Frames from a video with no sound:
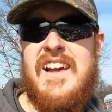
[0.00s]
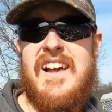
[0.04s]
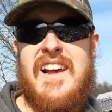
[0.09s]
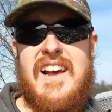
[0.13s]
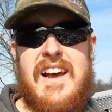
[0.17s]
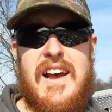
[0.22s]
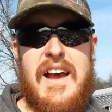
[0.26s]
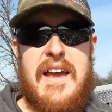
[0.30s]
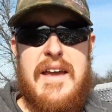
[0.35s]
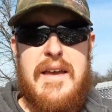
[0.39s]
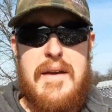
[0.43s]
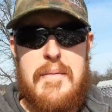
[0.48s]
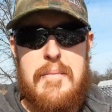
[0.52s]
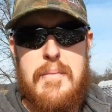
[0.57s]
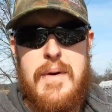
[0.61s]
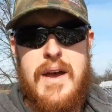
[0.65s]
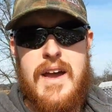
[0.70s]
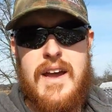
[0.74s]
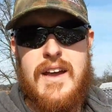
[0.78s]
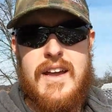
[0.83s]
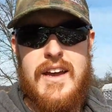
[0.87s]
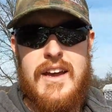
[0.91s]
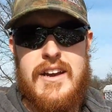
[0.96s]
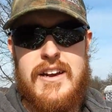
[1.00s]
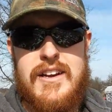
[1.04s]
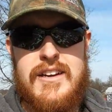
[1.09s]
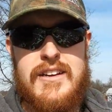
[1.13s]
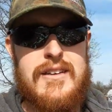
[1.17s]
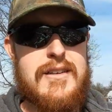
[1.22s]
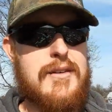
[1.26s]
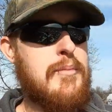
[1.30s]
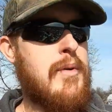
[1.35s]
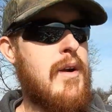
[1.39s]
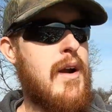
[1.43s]
I am back out here
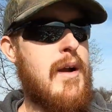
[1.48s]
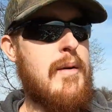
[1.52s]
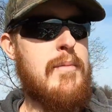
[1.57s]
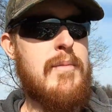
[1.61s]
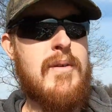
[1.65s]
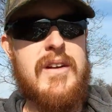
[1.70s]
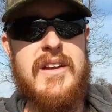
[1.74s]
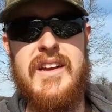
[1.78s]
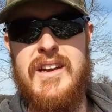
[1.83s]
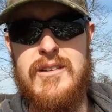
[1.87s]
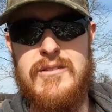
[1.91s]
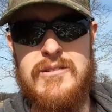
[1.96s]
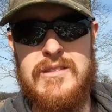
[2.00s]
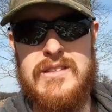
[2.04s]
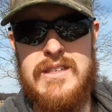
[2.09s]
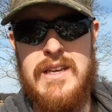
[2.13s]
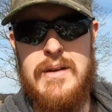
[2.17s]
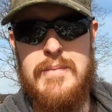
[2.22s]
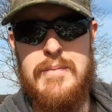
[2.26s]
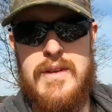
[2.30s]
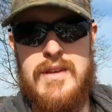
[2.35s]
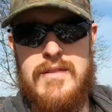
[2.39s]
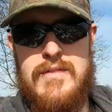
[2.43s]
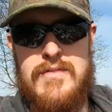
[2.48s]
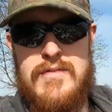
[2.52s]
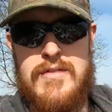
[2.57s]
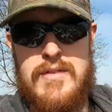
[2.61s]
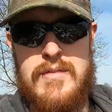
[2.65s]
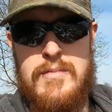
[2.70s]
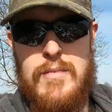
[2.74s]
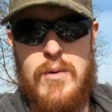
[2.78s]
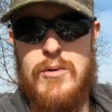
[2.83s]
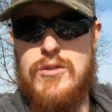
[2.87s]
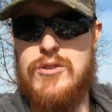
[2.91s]
at the property, gonna set me a
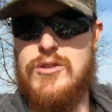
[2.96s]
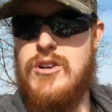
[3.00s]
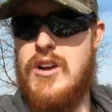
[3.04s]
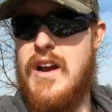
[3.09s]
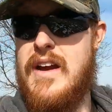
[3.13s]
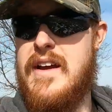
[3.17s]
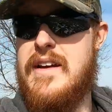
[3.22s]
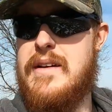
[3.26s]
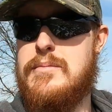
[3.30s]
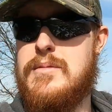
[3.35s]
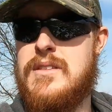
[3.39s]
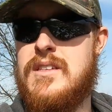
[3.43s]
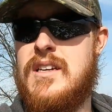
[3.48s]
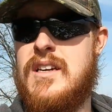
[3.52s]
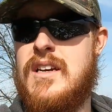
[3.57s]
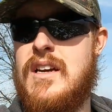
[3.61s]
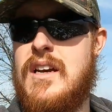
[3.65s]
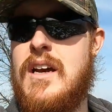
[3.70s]
few more traps.